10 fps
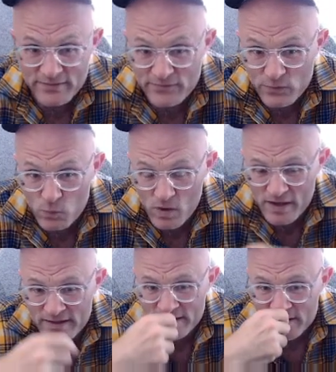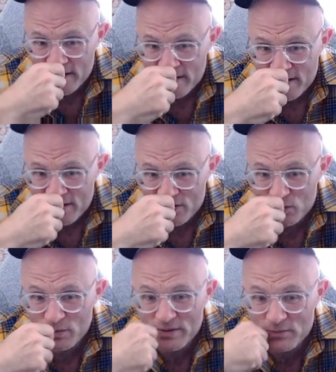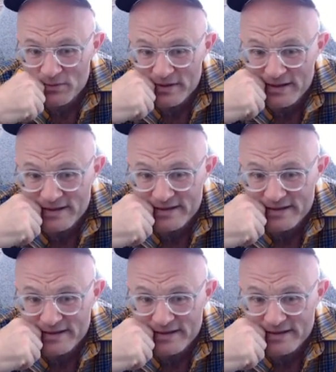For one, do we really